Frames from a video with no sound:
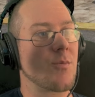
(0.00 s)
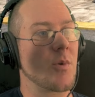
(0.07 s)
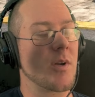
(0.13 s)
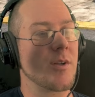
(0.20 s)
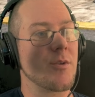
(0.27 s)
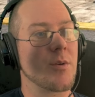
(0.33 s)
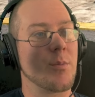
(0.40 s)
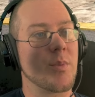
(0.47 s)

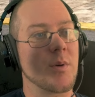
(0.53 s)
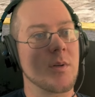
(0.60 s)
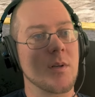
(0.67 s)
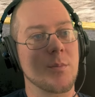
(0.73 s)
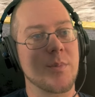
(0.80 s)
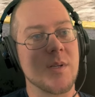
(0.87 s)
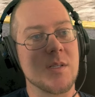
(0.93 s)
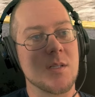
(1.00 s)
one you can put in a
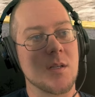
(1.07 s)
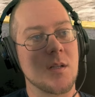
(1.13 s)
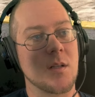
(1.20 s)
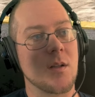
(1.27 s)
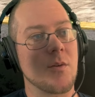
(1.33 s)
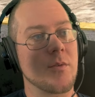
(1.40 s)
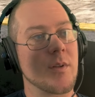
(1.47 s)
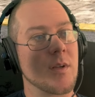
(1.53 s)
piece of
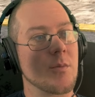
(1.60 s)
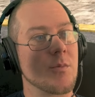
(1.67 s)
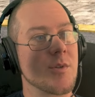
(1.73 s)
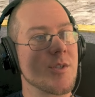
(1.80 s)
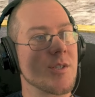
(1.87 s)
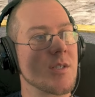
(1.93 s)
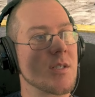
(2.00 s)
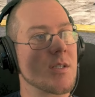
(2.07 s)
clothing,
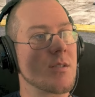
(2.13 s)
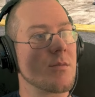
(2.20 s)
which is